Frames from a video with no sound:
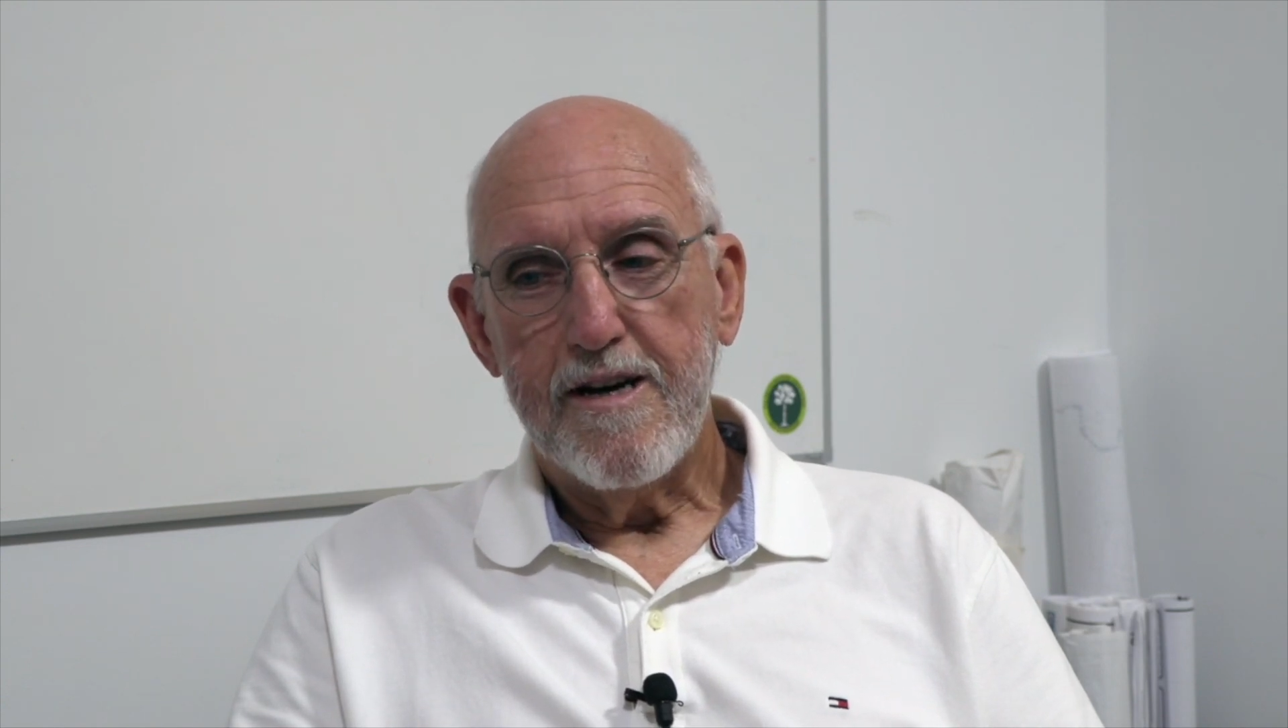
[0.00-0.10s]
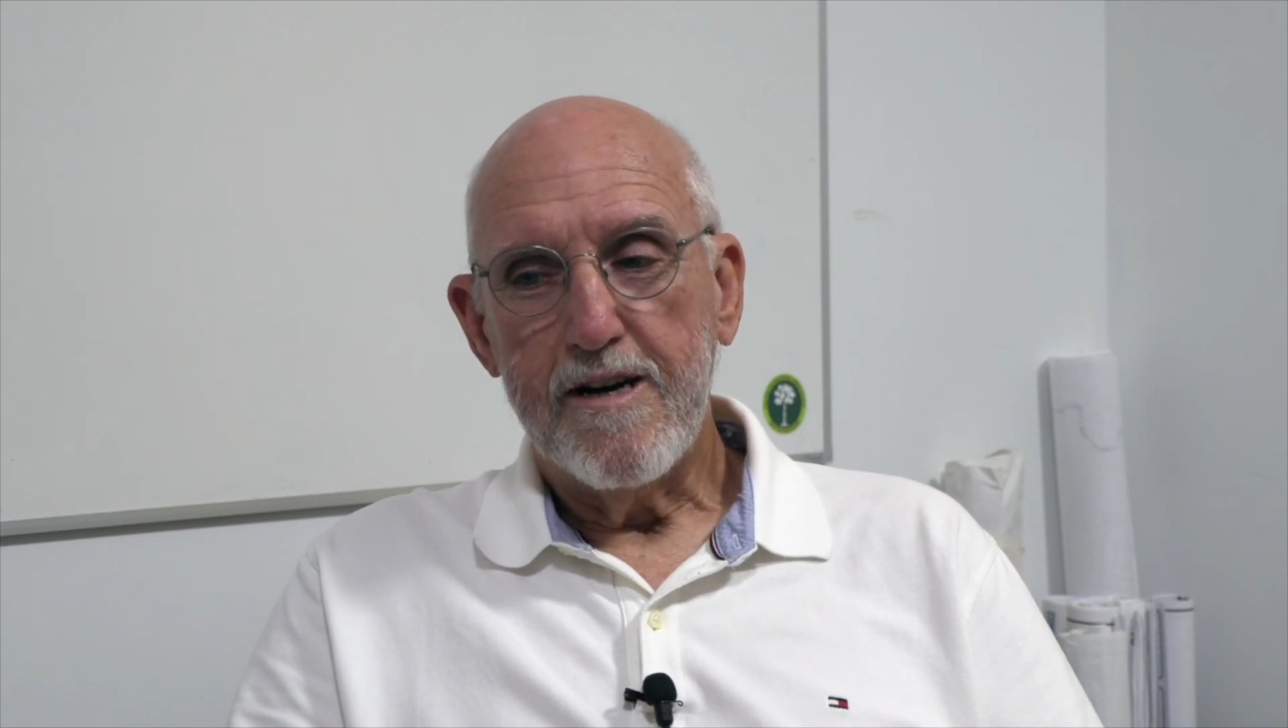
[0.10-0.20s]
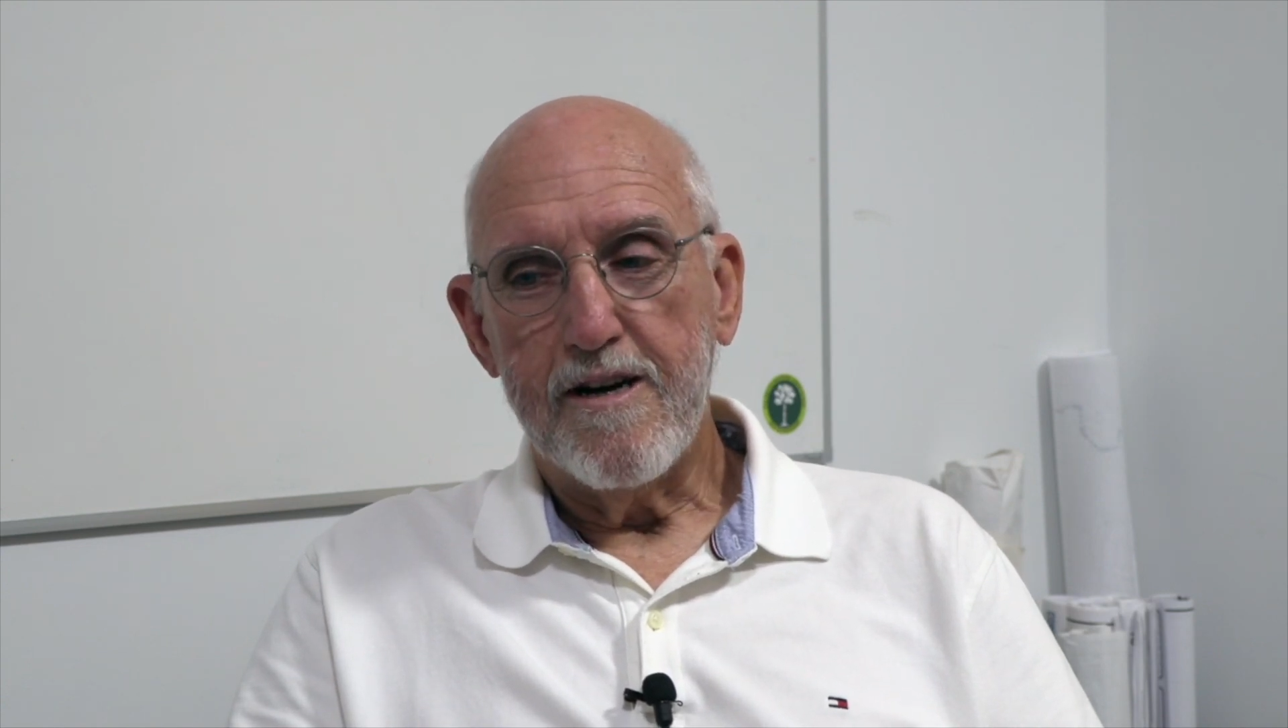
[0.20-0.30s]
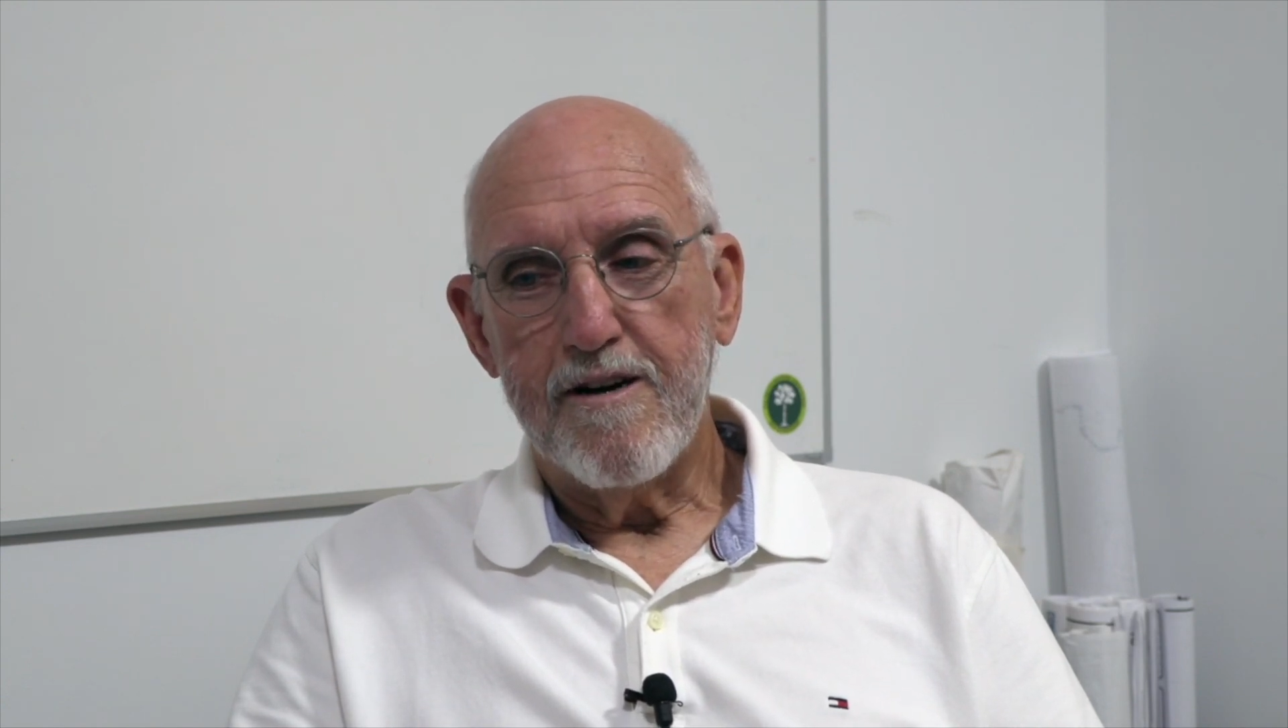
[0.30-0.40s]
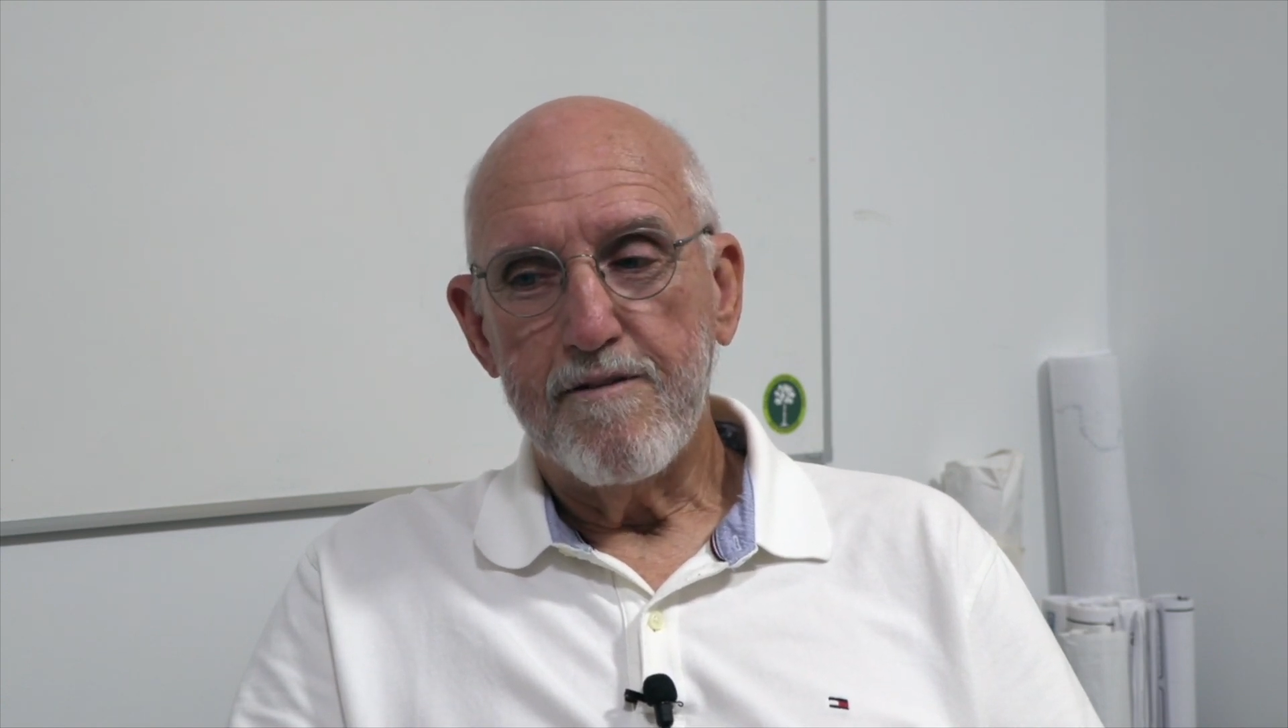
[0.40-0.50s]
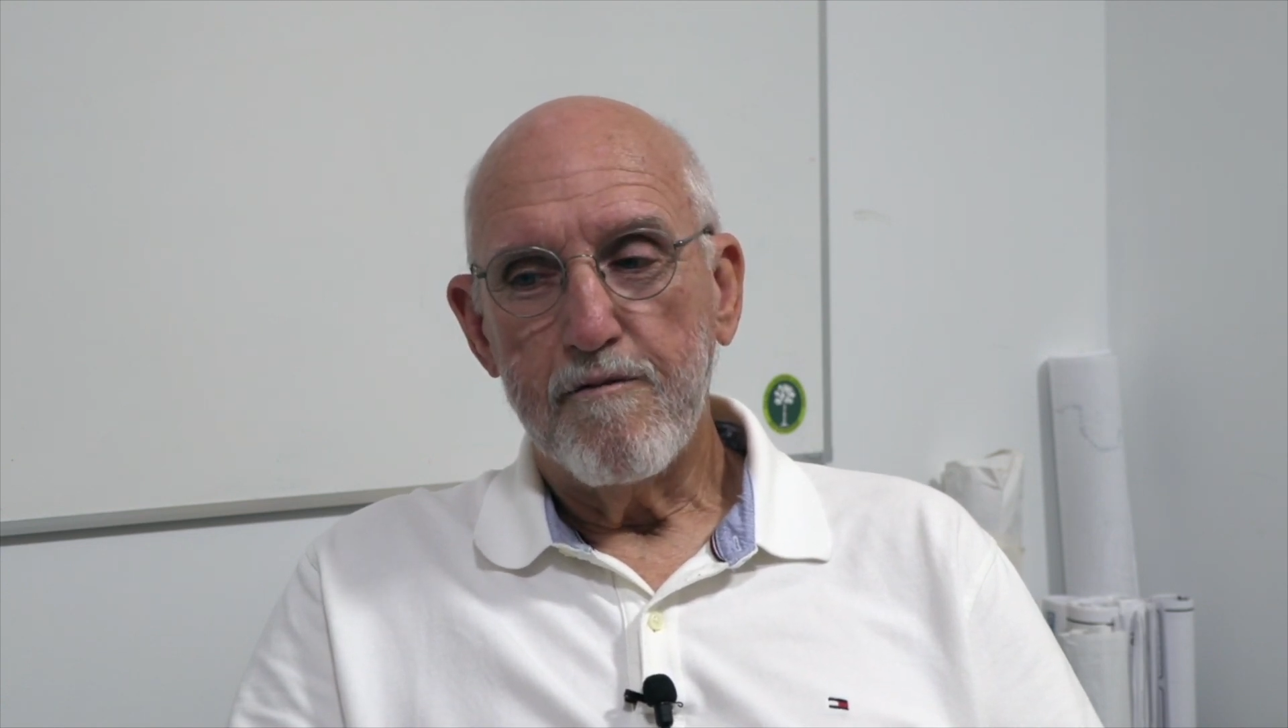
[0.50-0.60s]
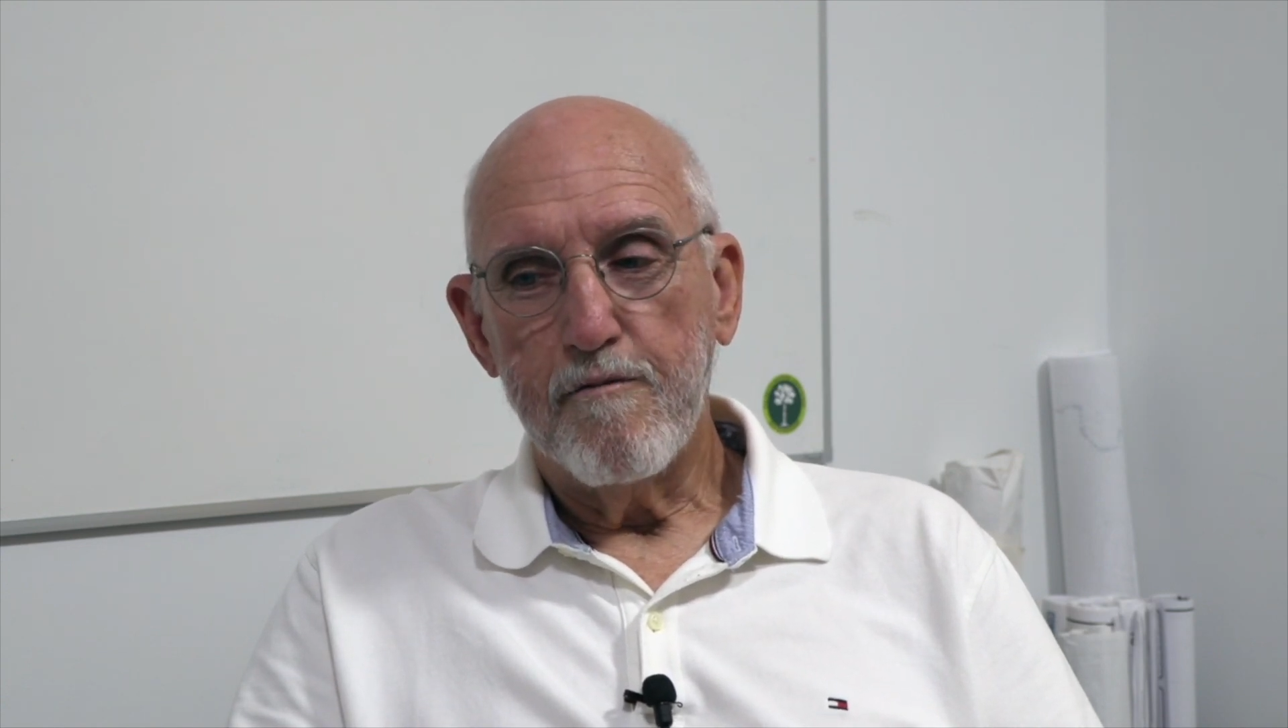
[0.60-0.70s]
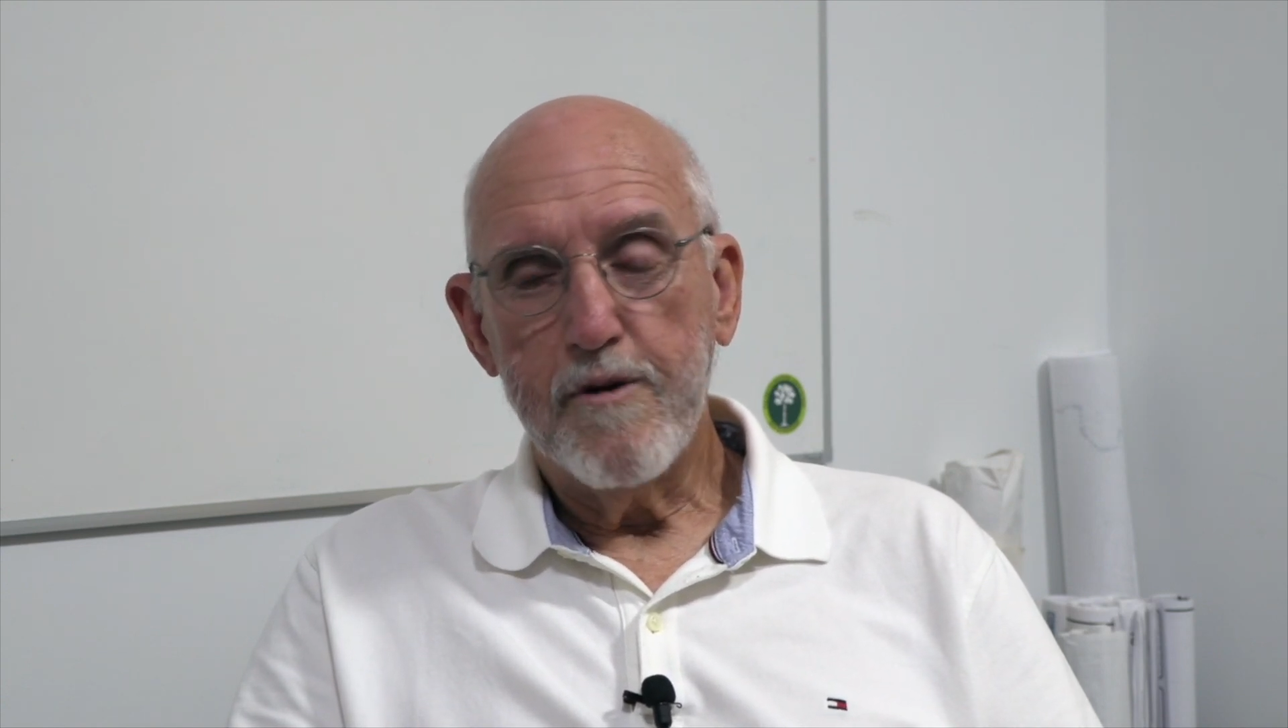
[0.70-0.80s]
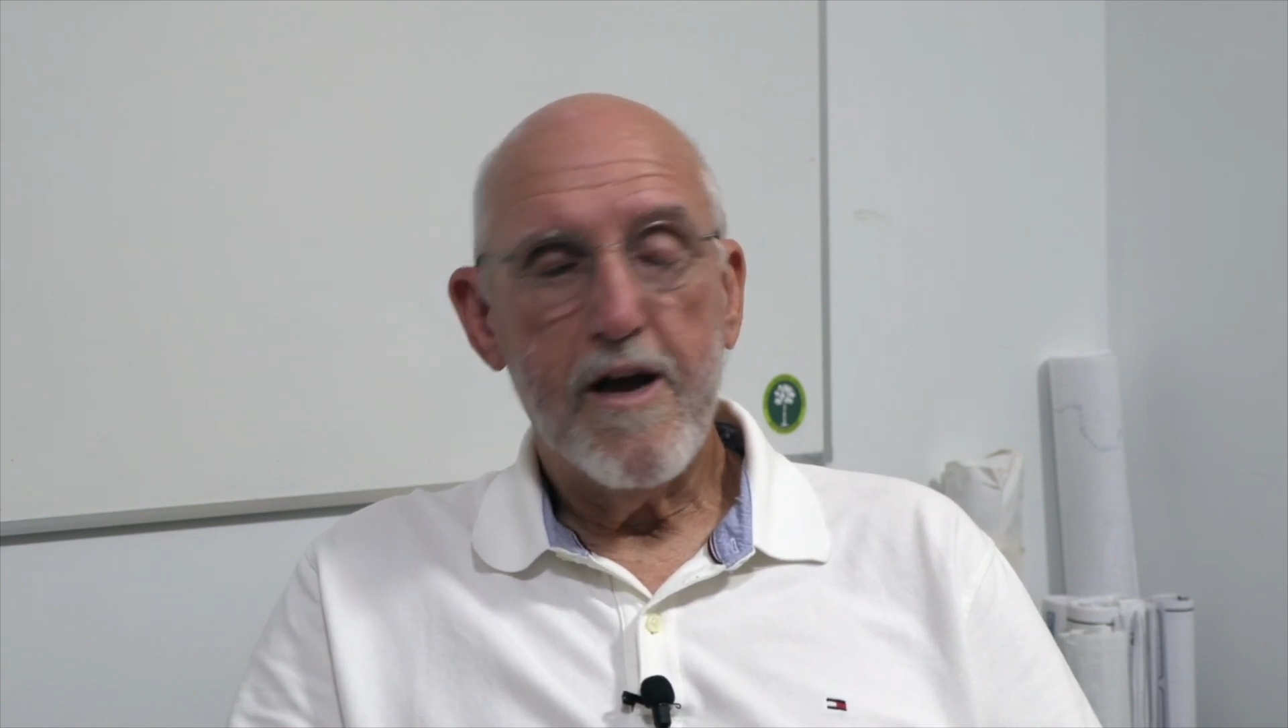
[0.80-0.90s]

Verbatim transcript: Uh, we